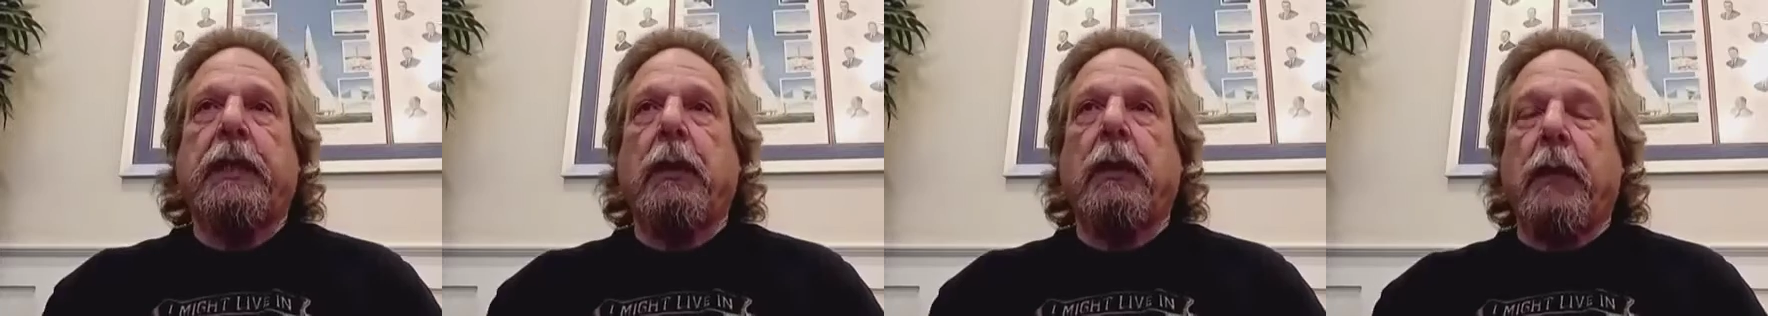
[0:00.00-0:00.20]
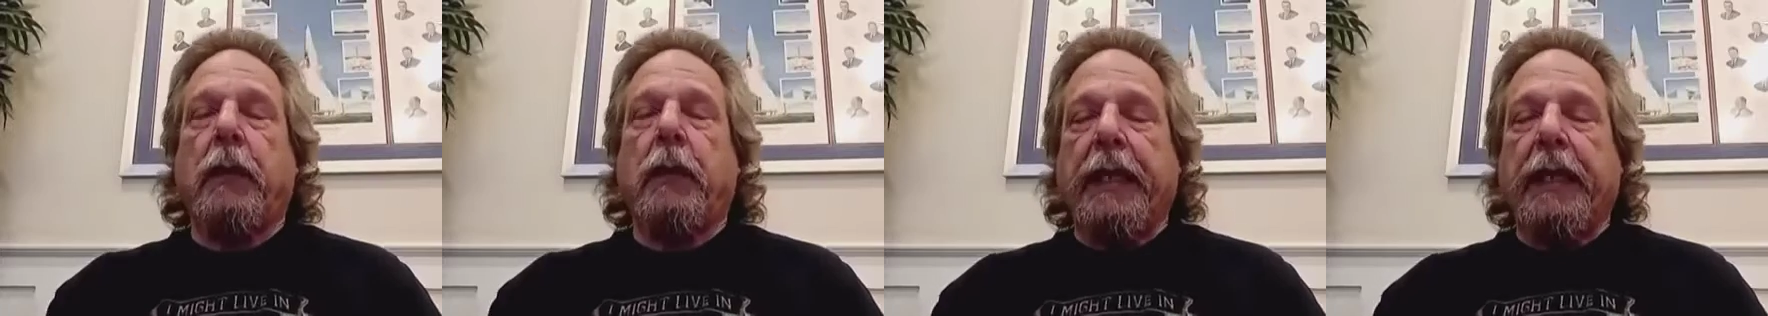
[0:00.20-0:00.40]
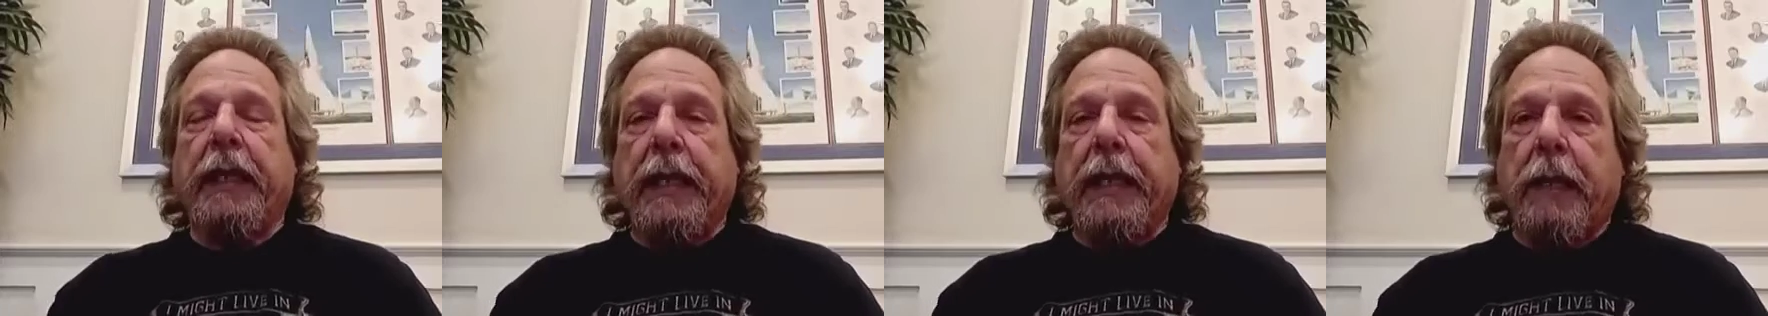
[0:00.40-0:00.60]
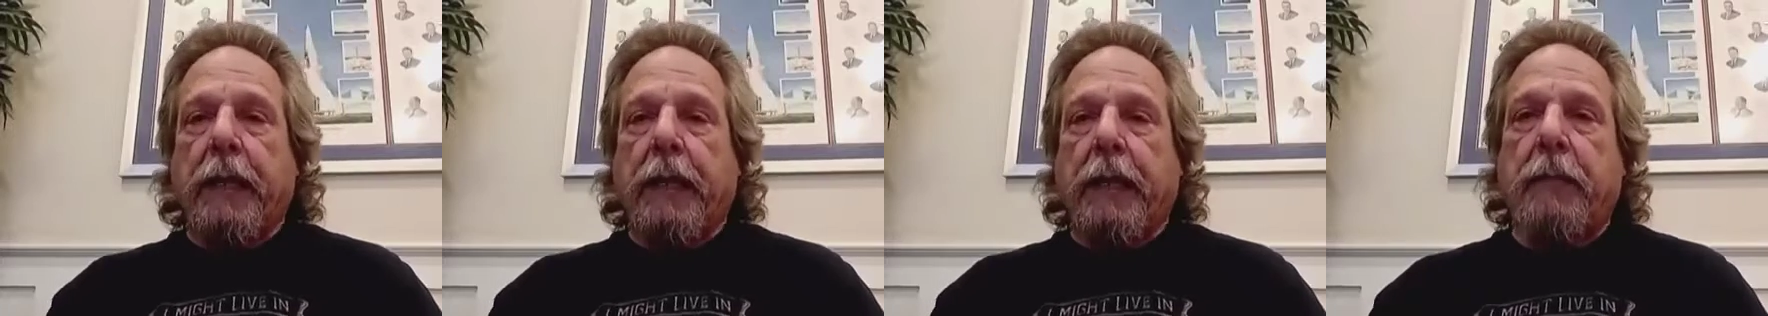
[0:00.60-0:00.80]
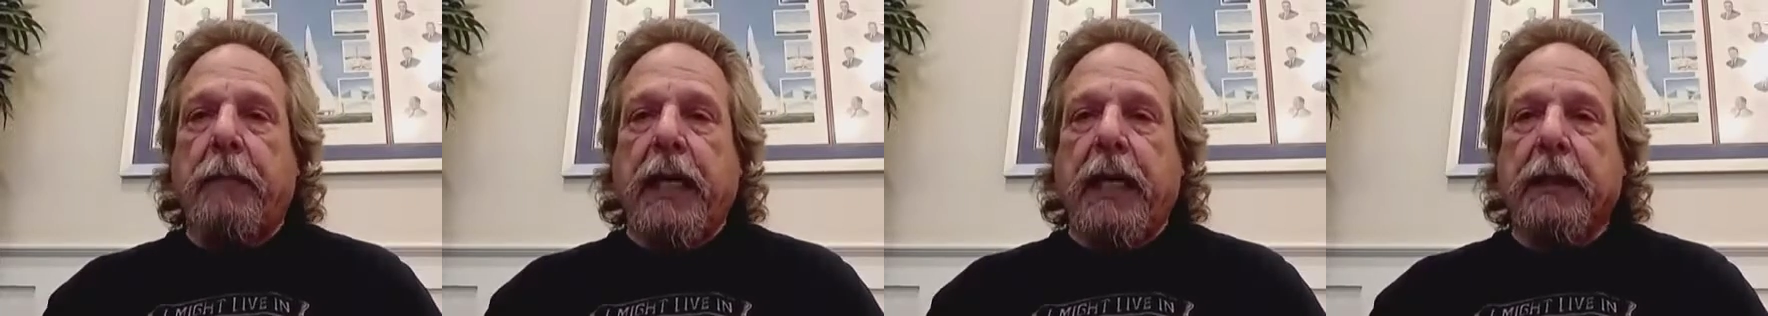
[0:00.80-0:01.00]
And when they
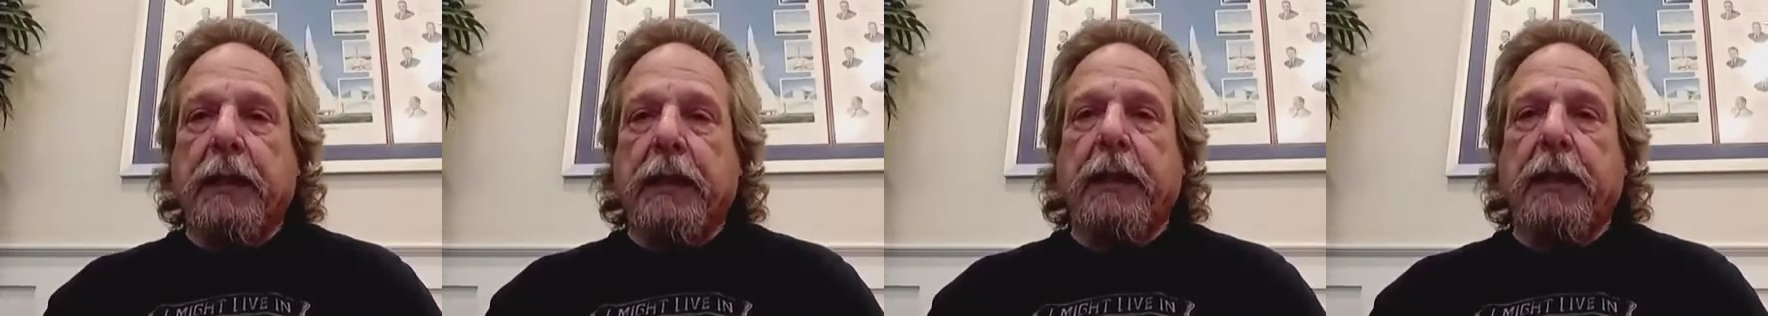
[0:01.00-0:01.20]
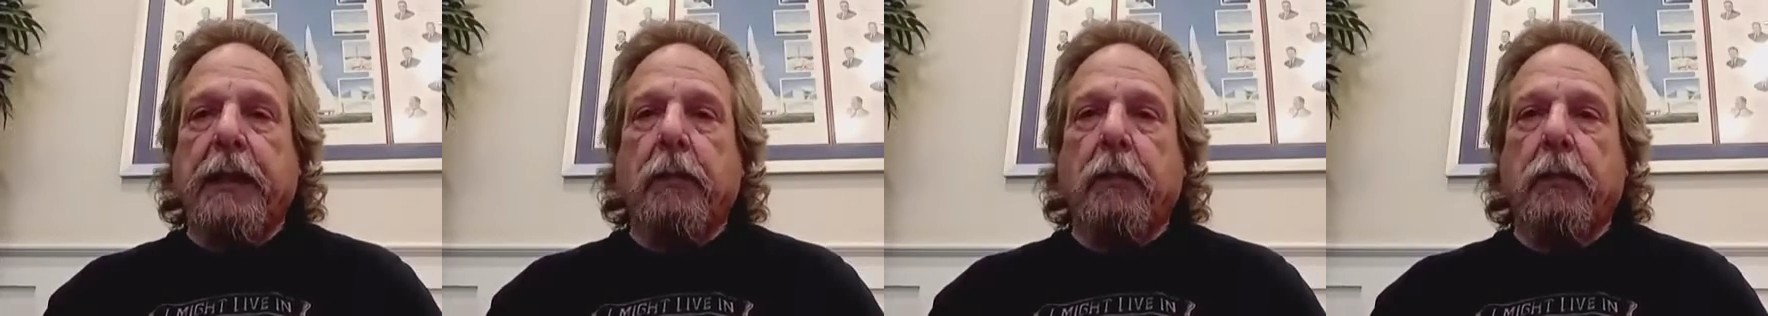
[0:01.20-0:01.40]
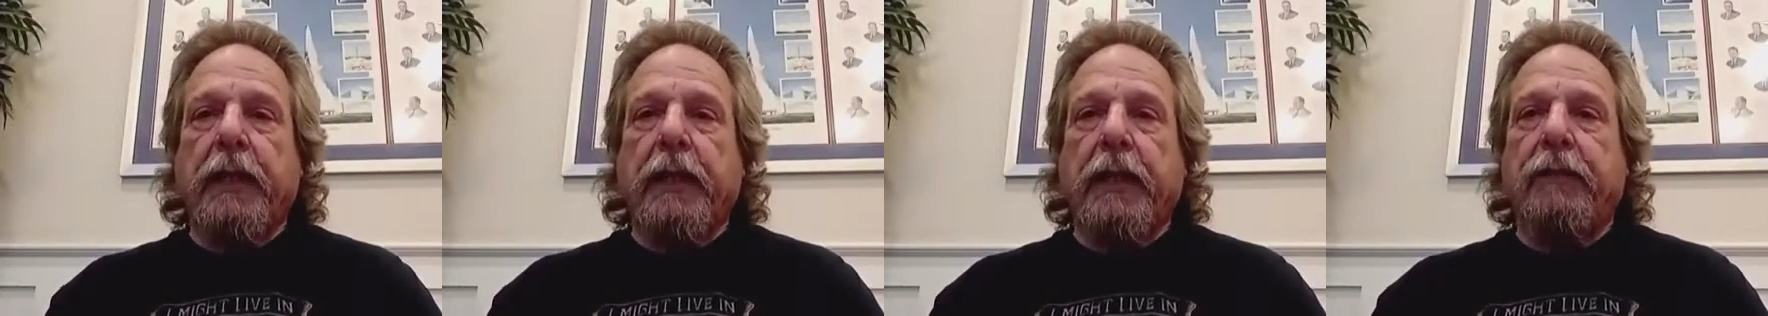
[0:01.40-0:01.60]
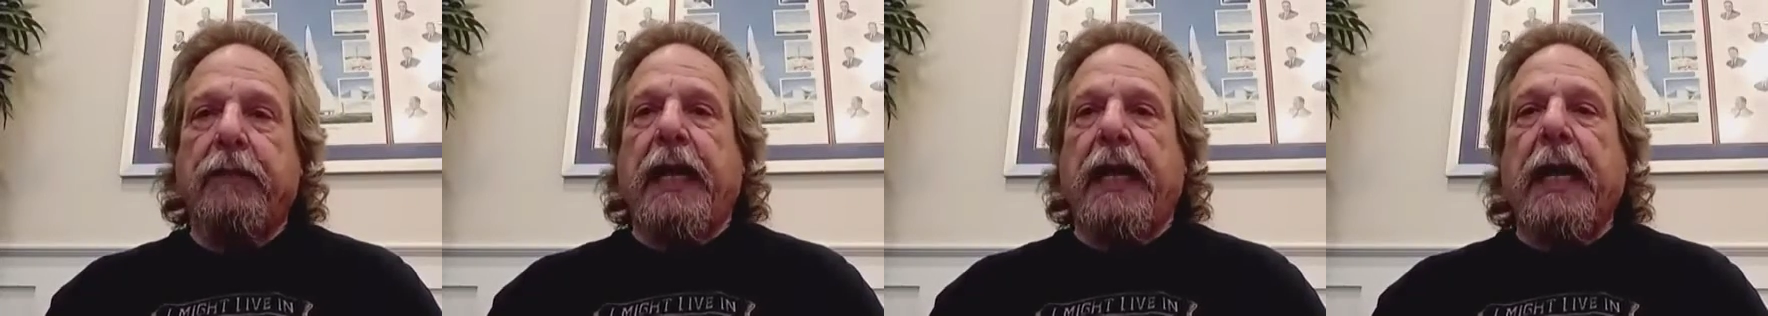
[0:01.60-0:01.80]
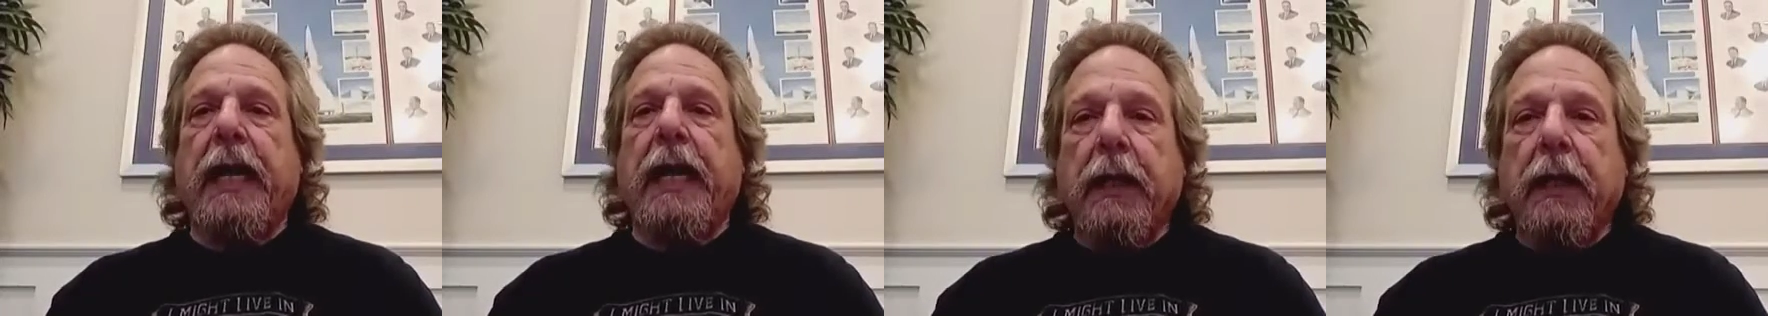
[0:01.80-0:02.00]
got back, they were given
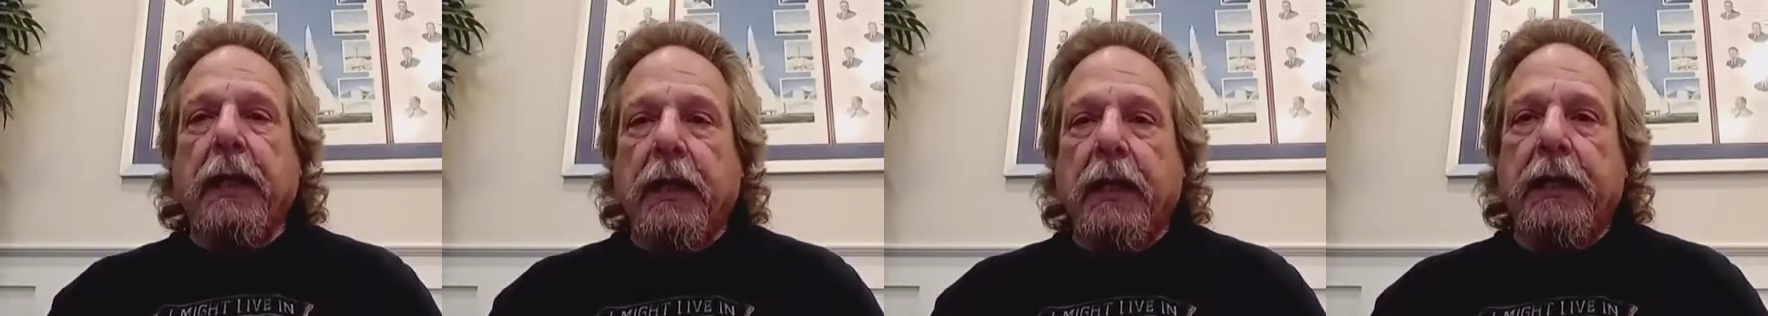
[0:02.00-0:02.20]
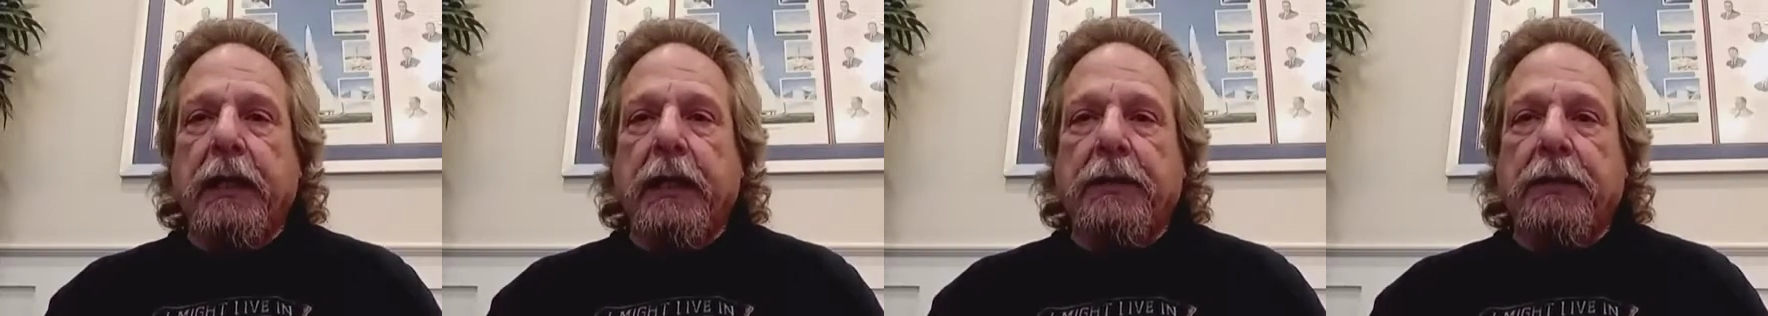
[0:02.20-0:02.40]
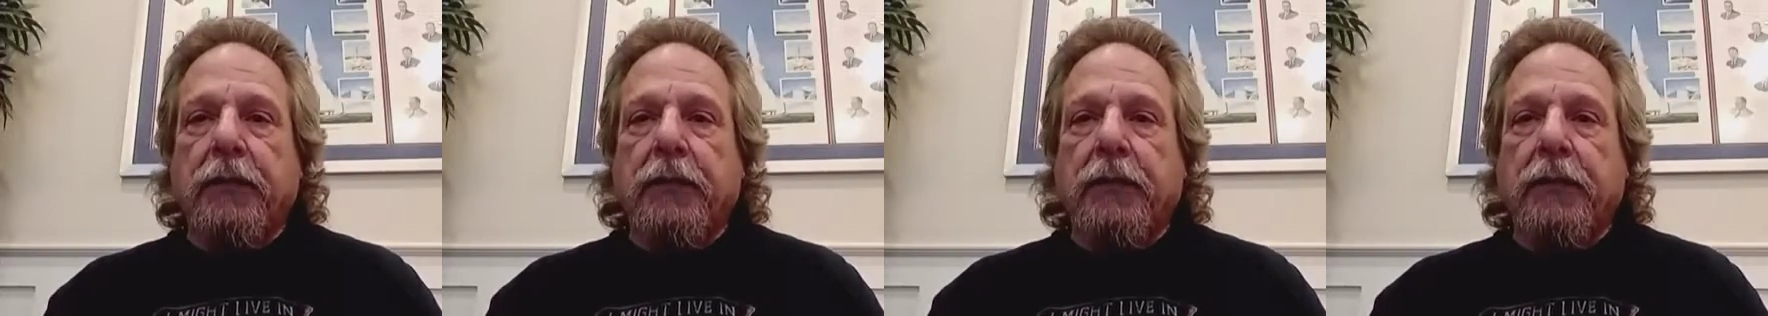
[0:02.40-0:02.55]
accolades